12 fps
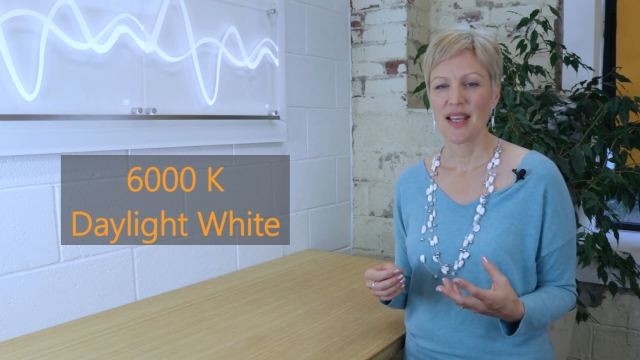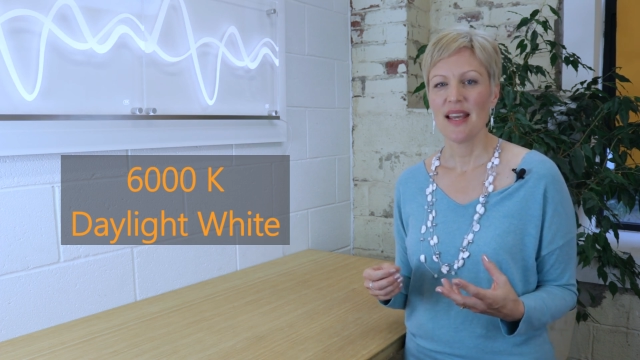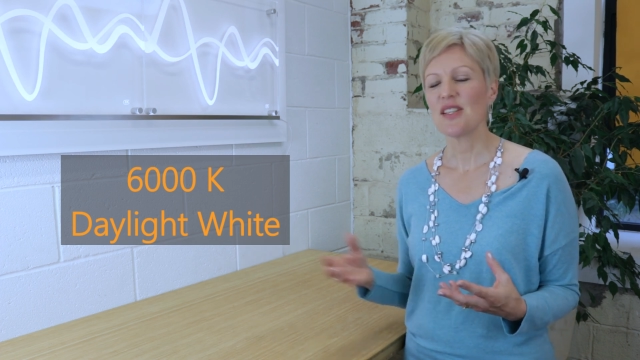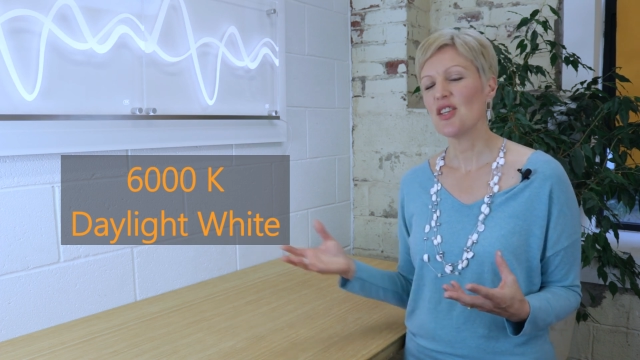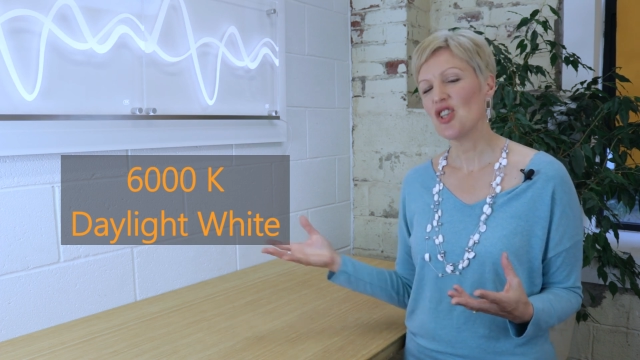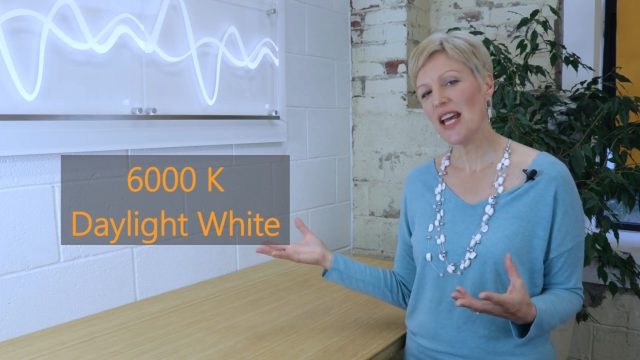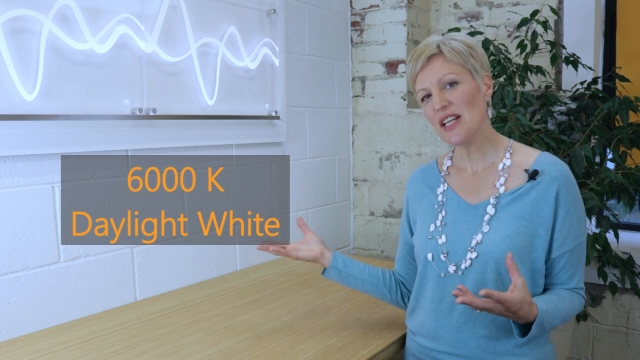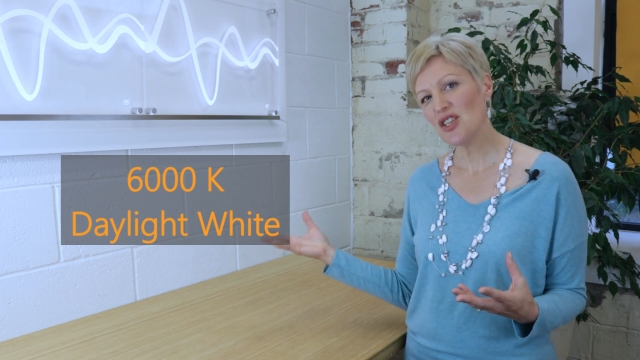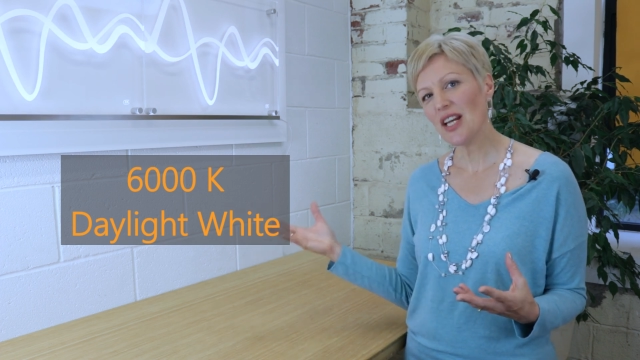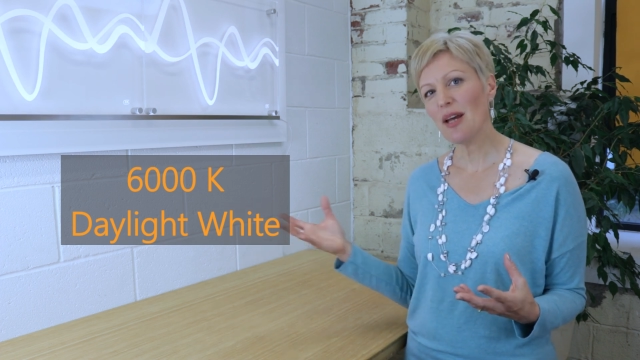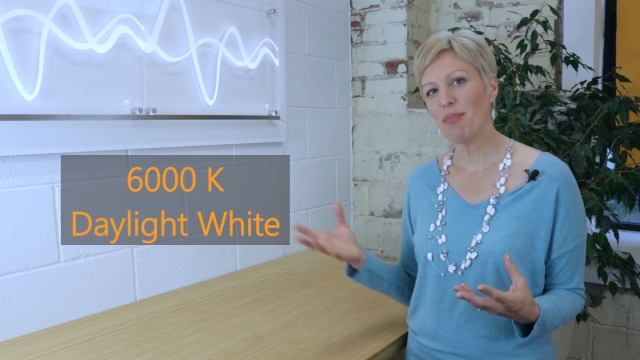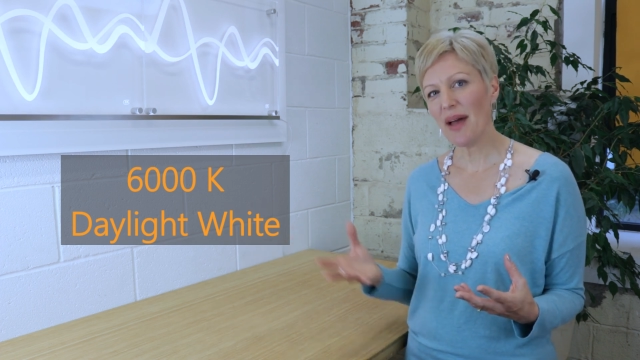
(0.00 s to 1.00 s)
So
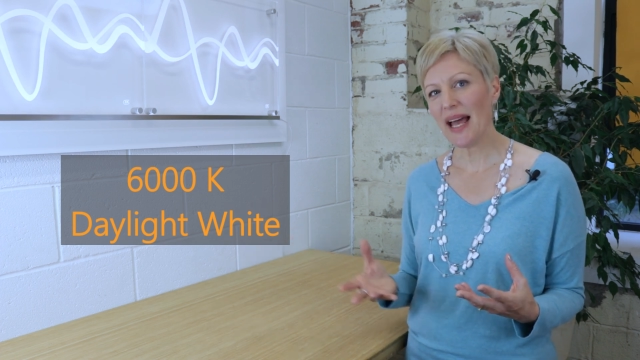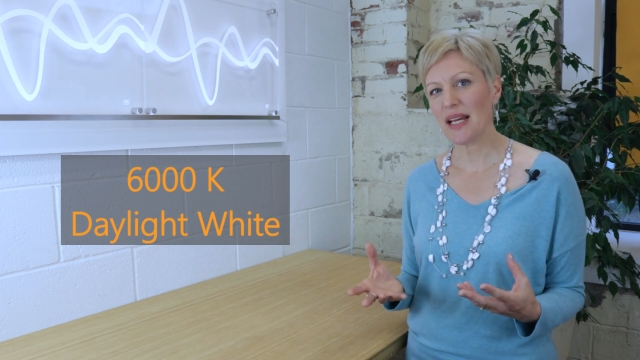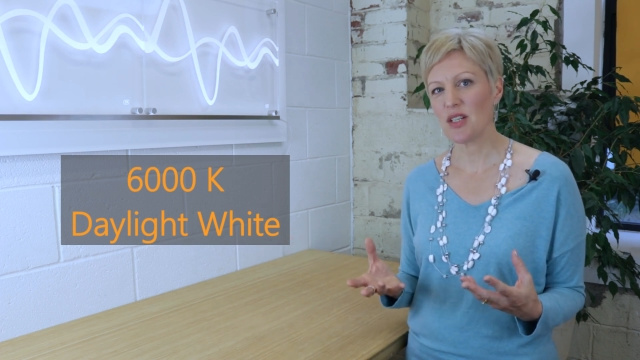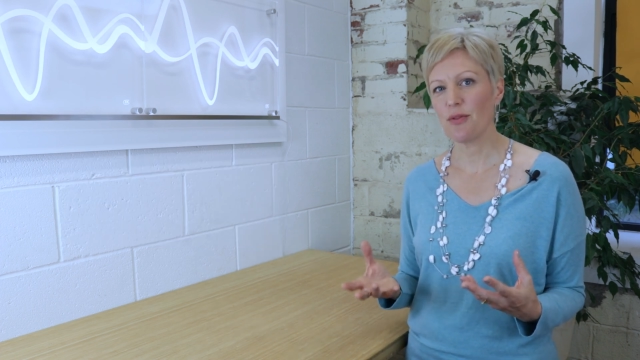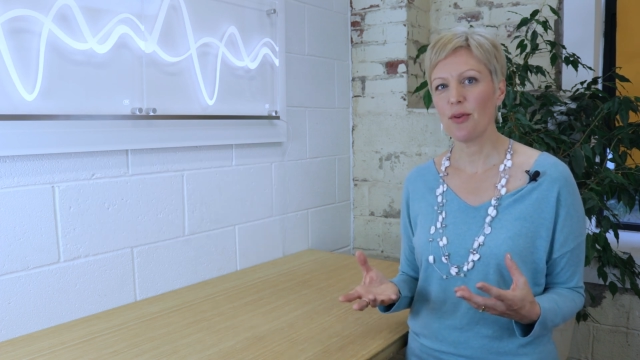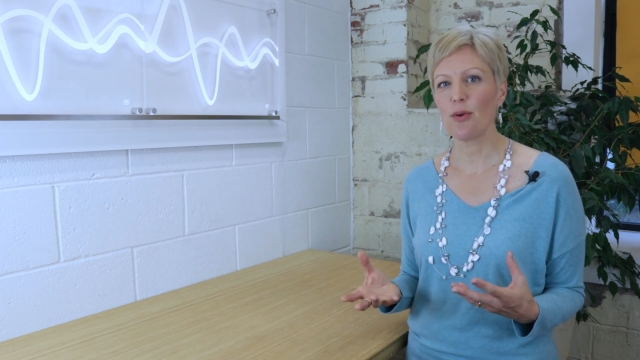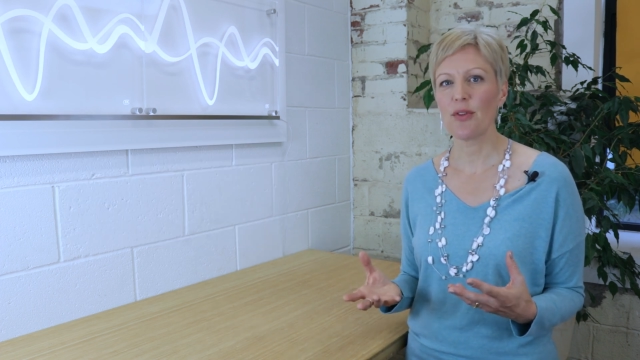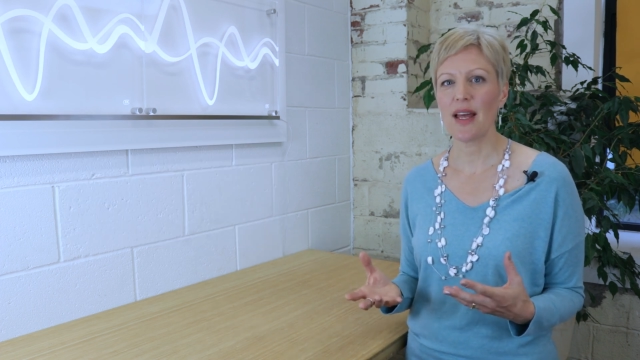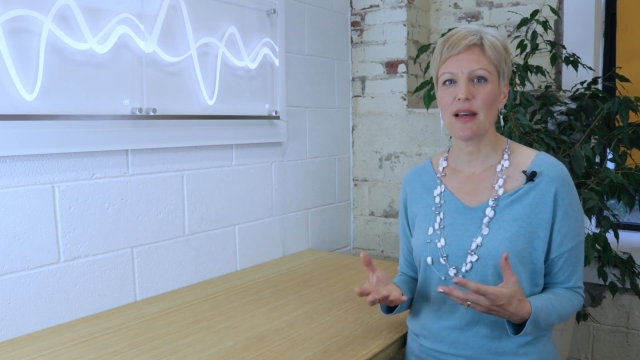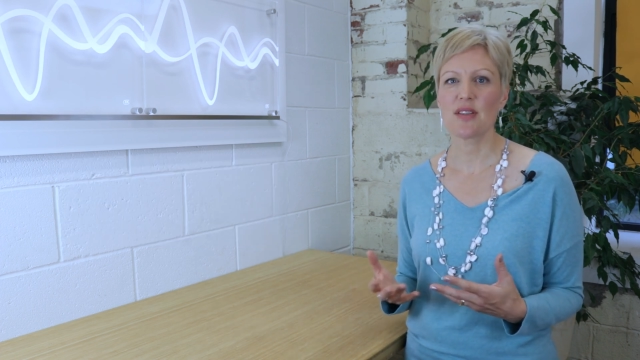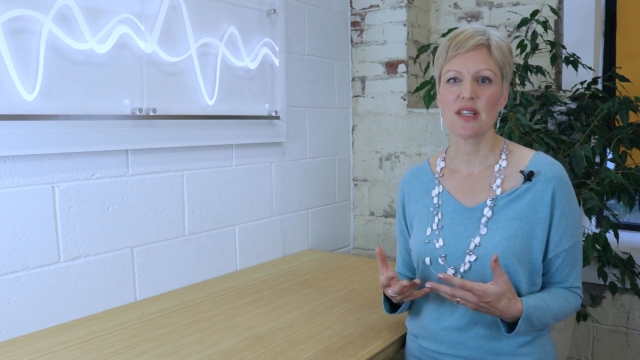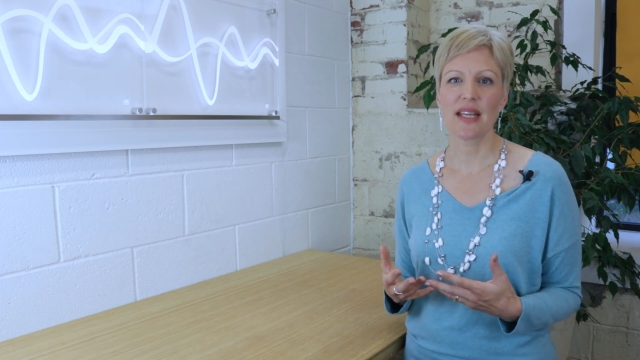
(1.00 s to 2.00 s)
changing it back to
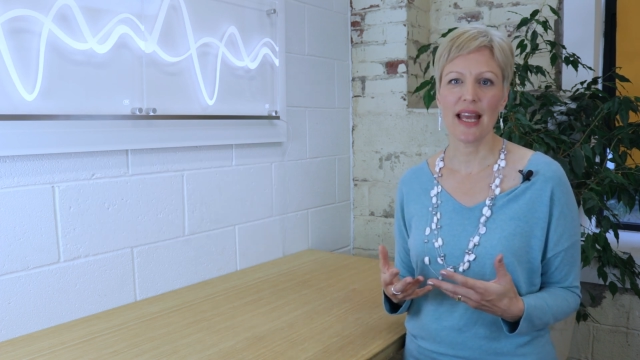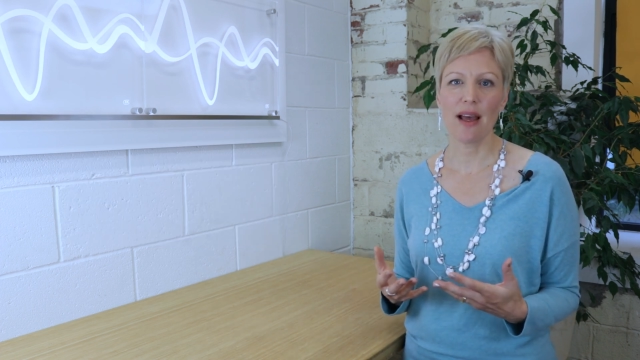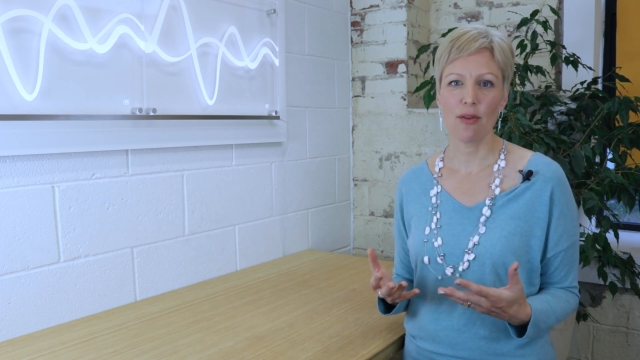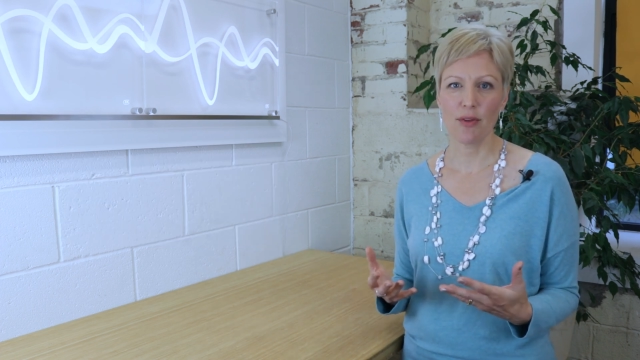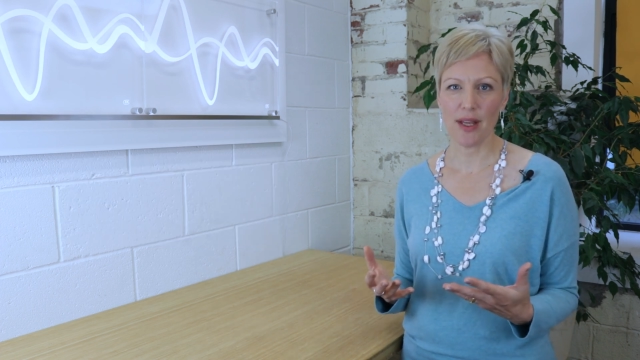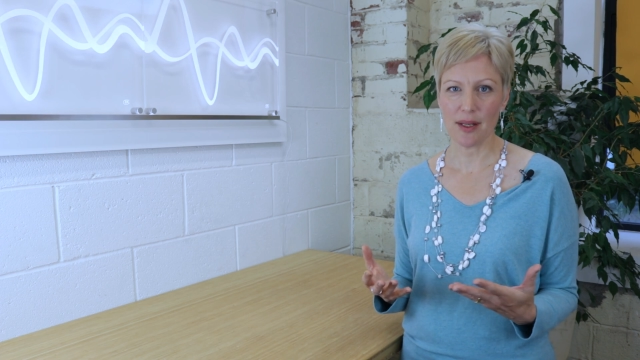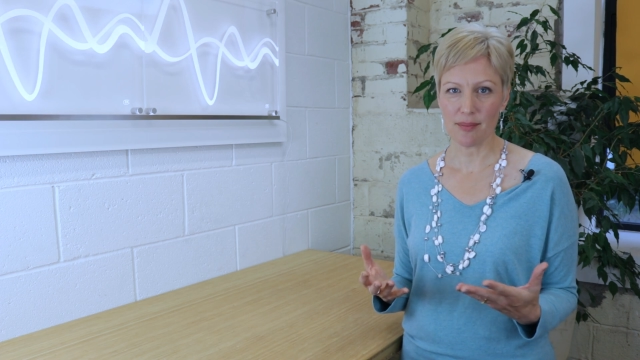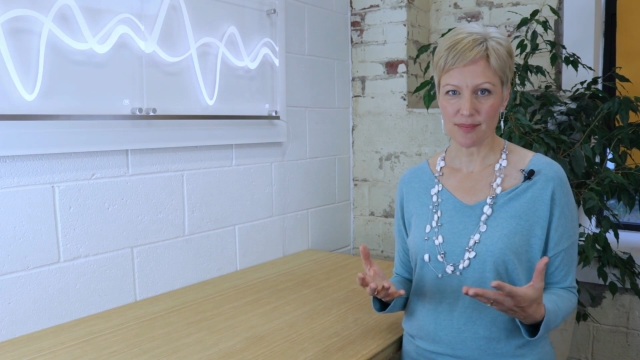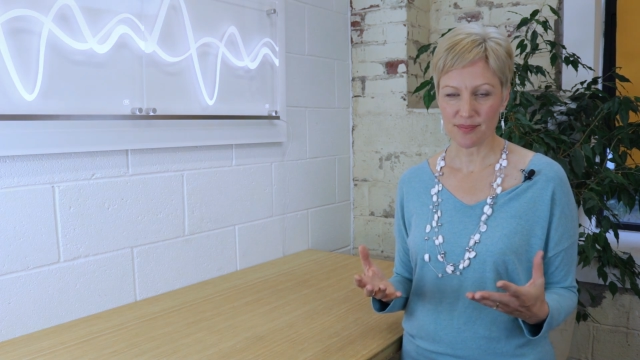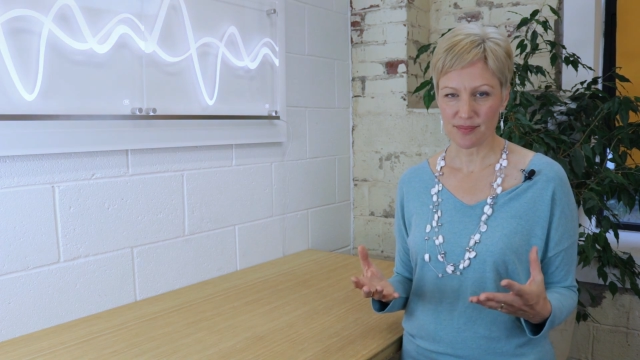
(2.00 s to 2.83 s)
4000 Kelvin.